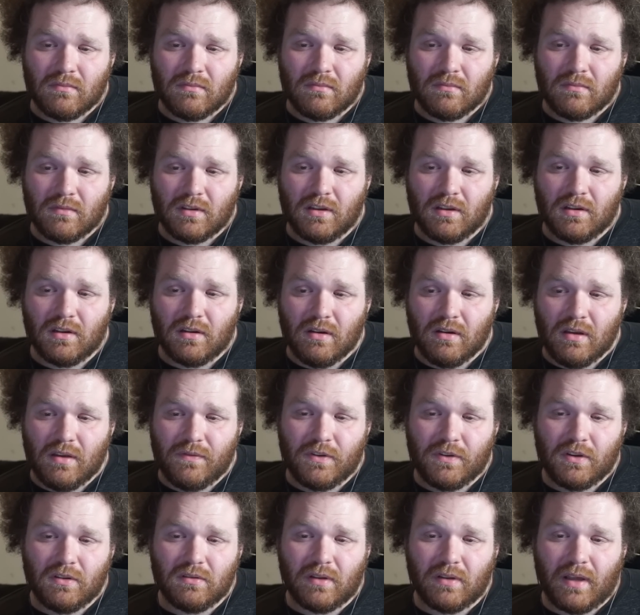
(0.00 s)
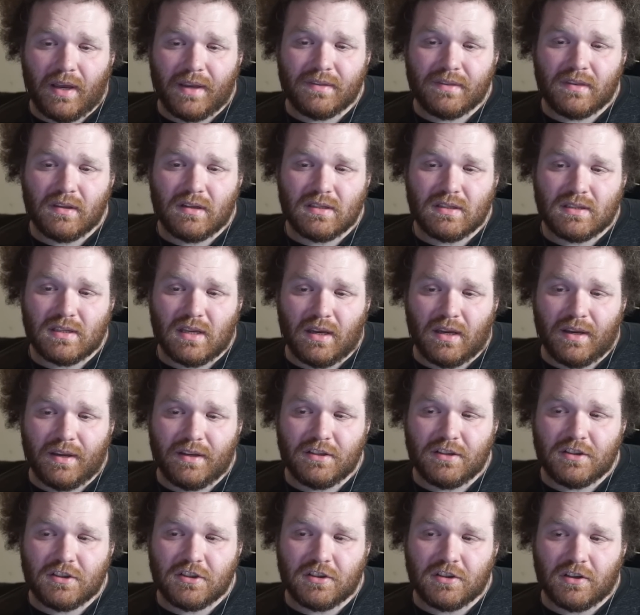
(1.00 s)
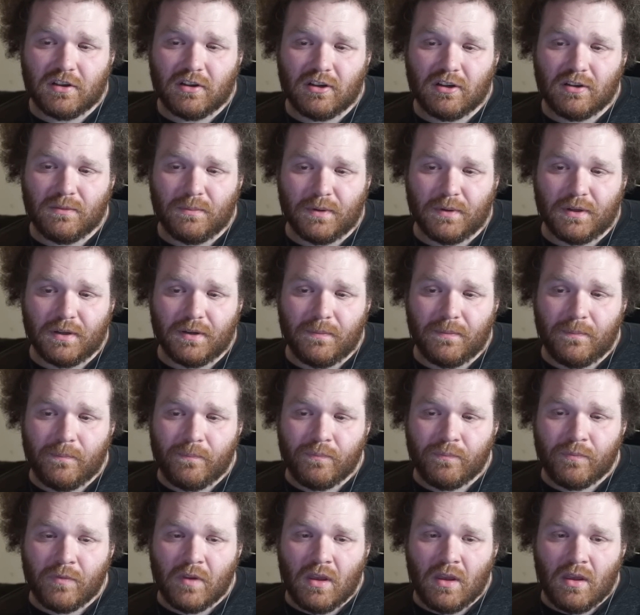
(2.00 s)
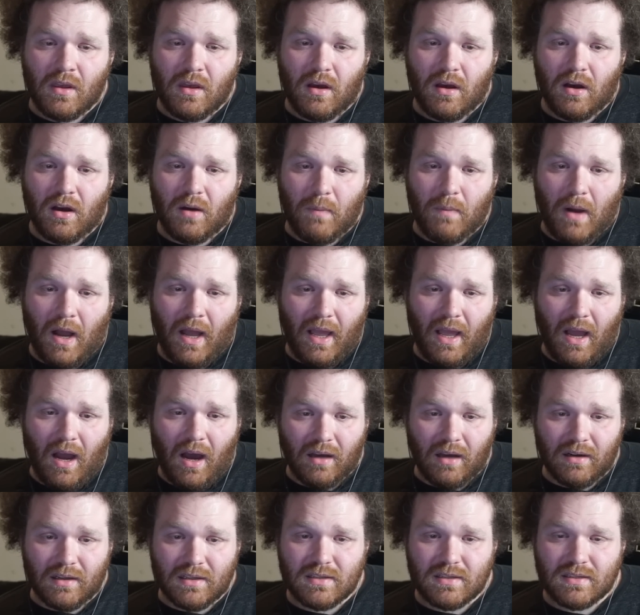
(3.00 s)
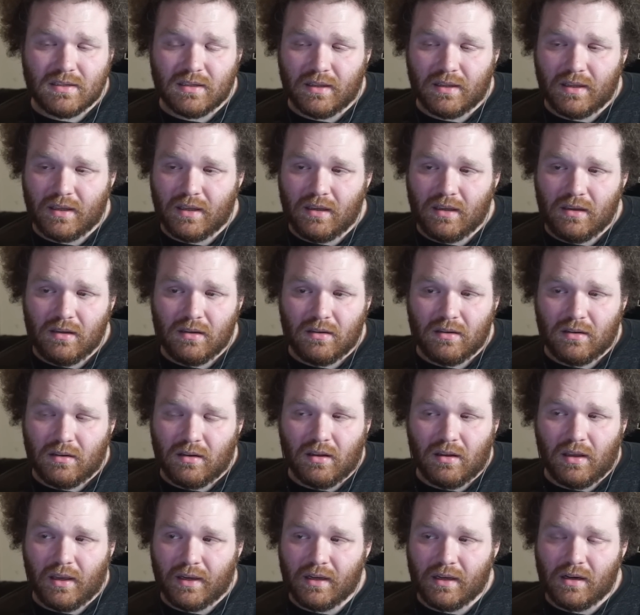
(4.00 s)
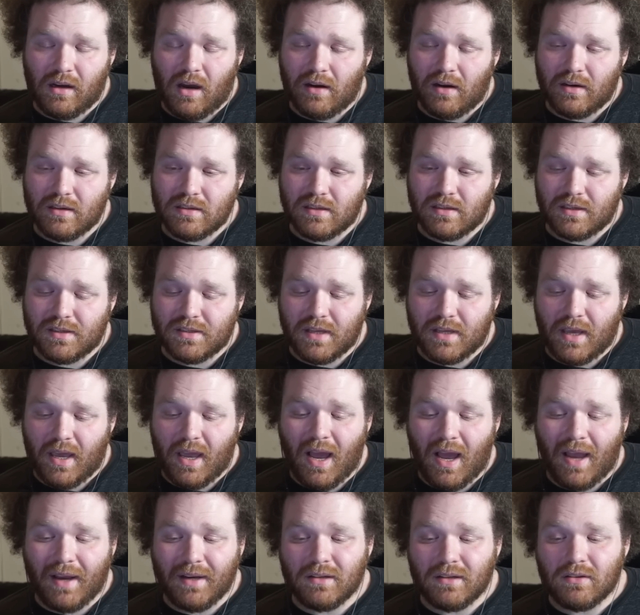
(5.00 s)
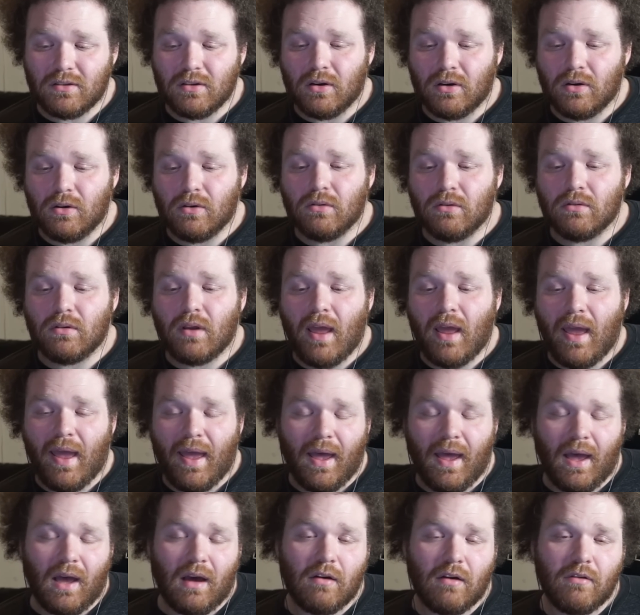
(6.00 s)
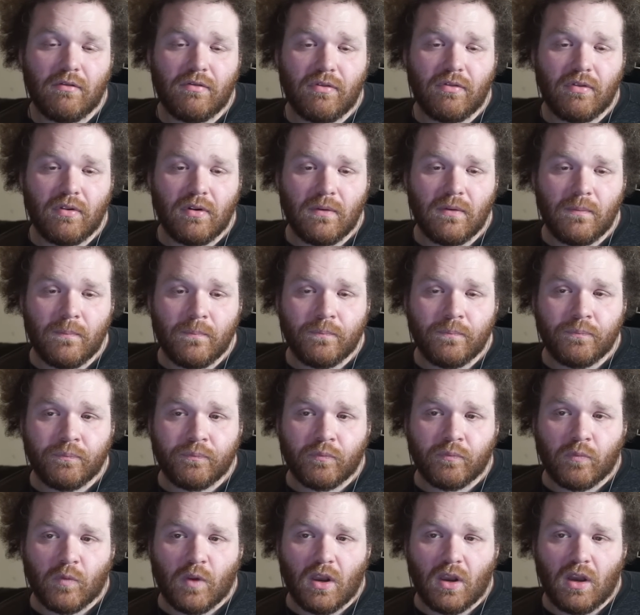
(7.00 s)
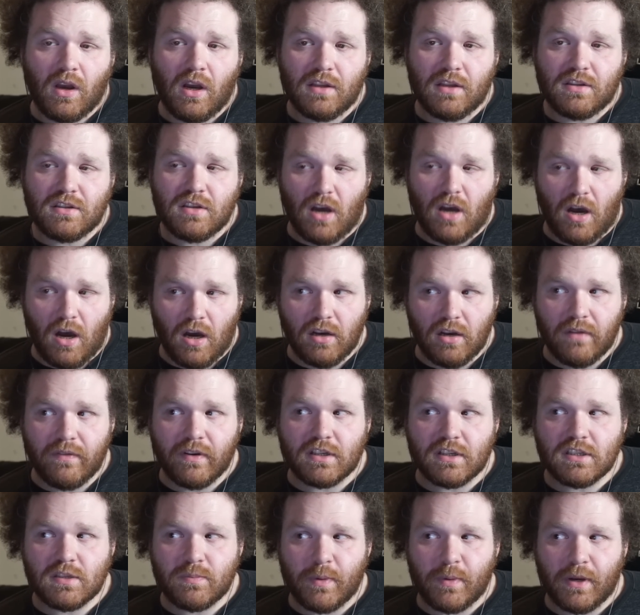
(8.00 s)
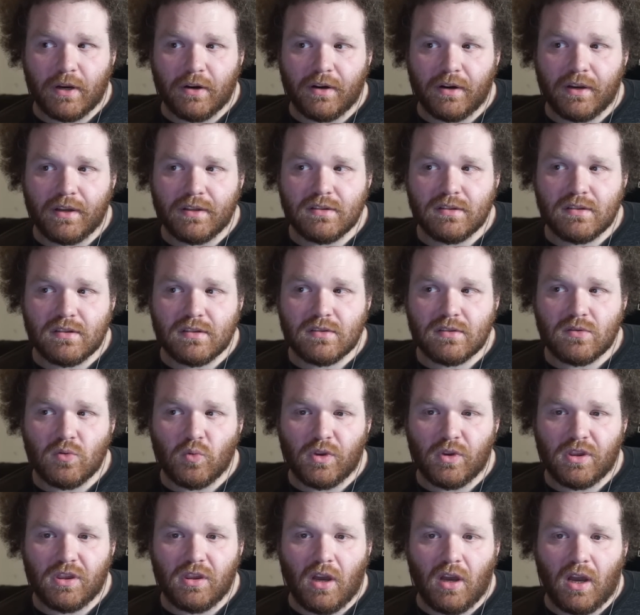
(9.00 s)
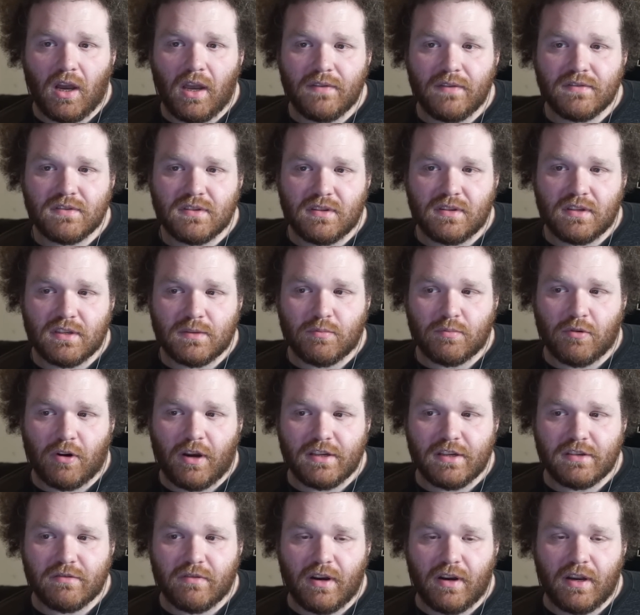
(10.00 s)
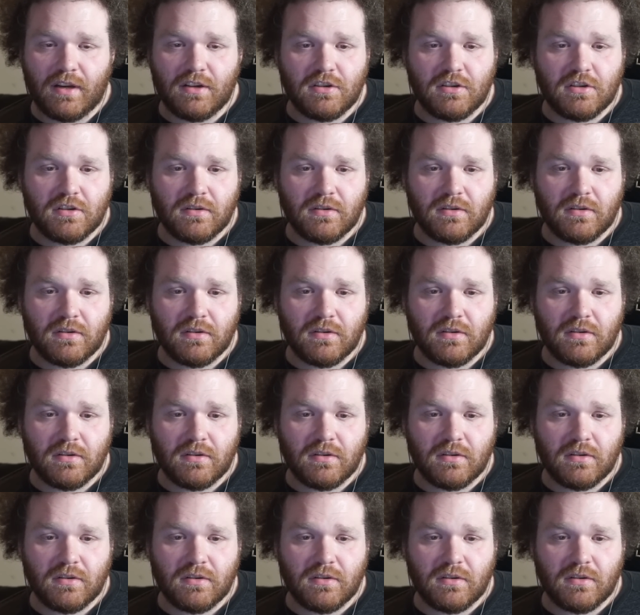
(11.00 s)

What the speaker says: You know, if you like the design, sure, but I can honestly say I don't have a ton of experience with knives in this price range.